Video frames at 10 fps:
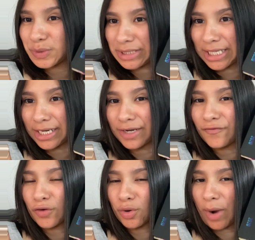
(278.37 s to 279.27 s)
was hidden
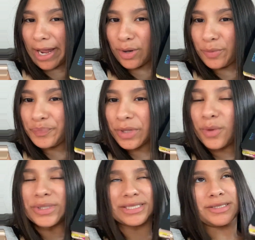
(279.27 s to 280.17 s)
for a while. It
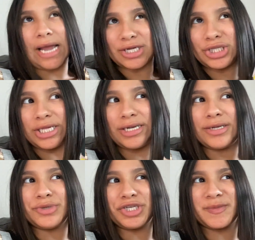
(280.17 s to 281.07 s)
wasn't actually hidden.
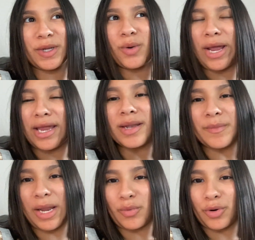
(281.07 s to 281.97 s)
It was just put away in
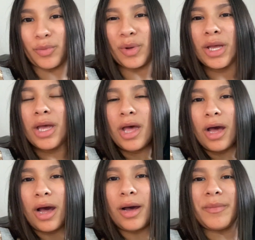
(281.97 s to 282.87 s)
my room.
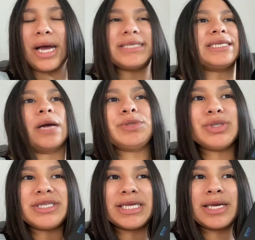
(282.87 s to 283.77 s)
I stopped
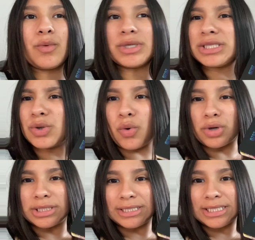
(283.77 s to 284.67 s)
using it once the
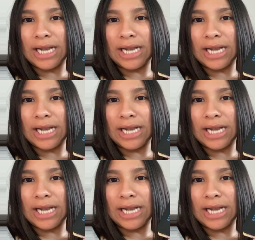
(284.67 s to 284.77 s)
quarantine